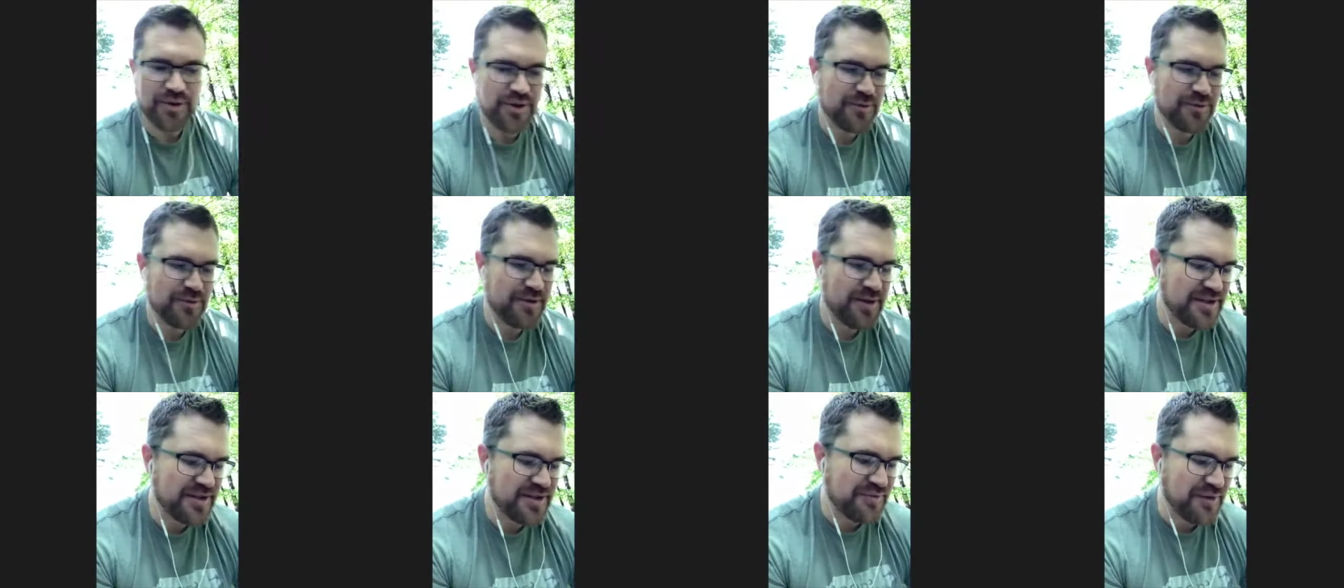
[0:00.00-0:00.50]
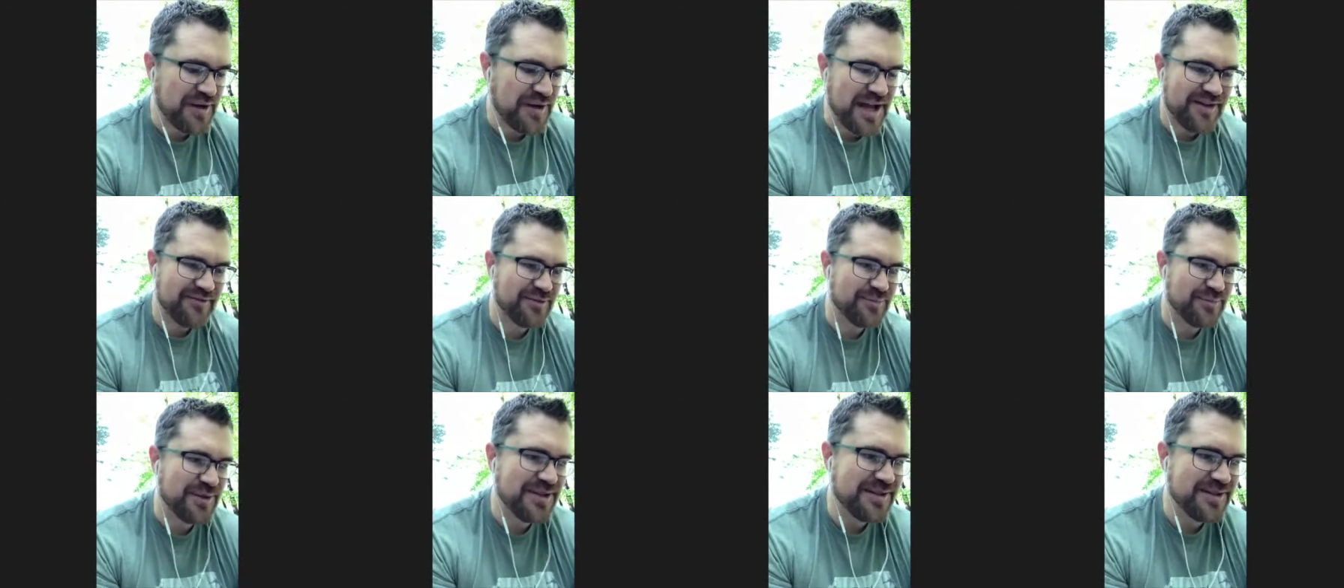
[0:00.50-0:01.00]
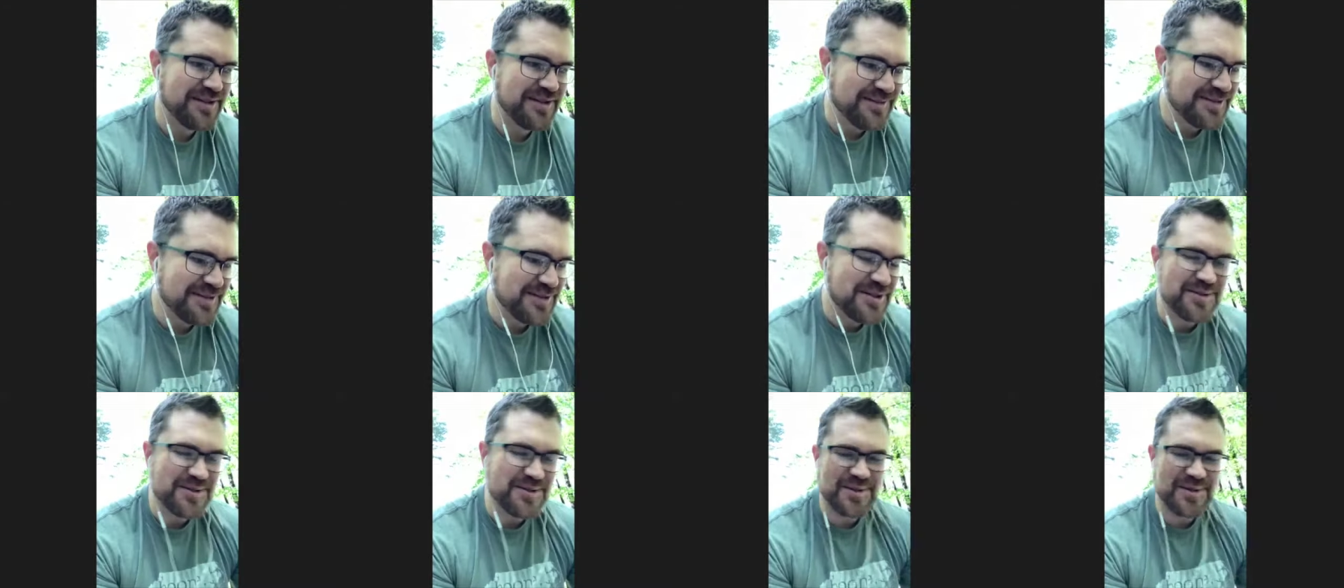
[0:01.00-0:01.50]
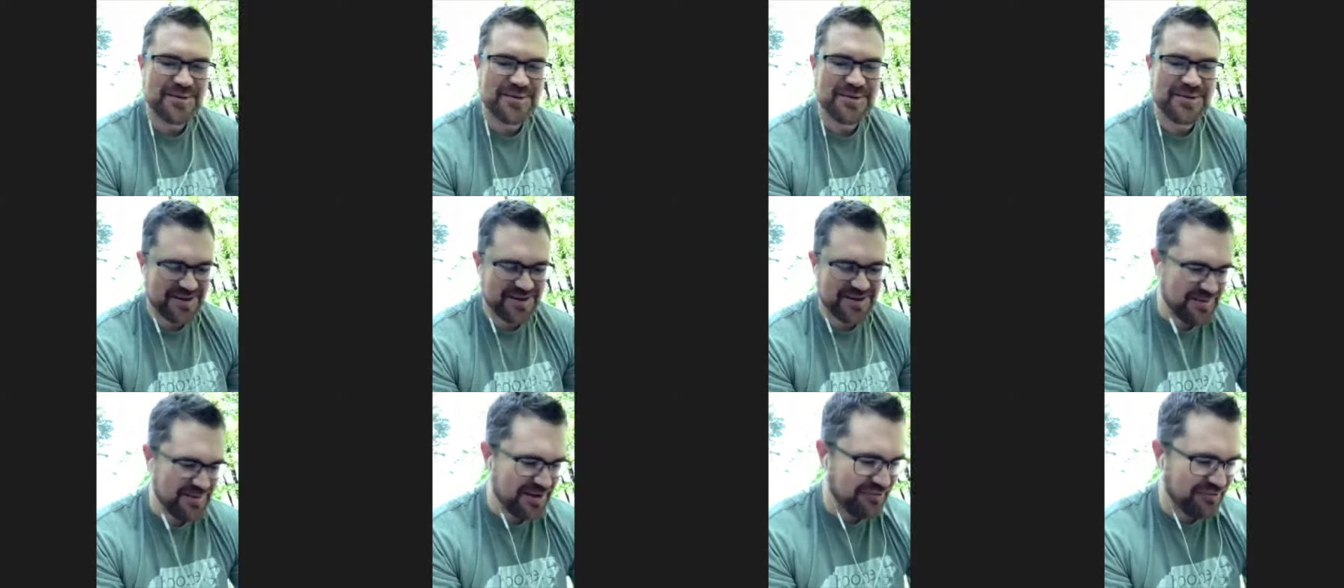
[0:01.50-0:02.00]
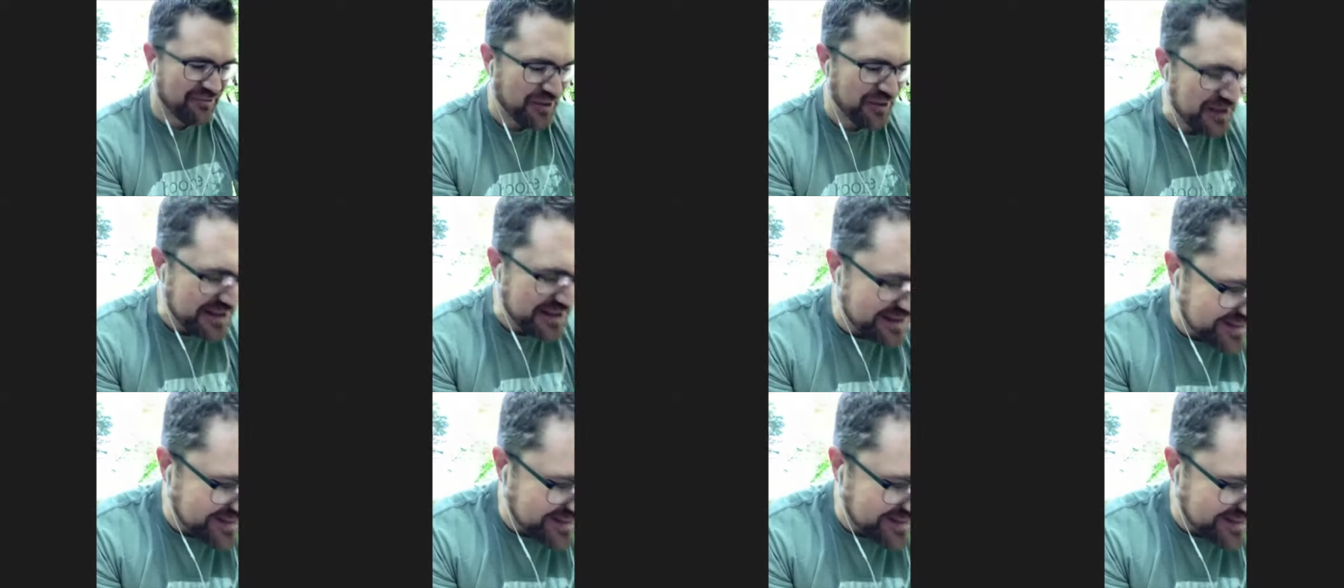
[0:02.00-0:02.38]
Thanks for having me. It's good to be with you, my friend.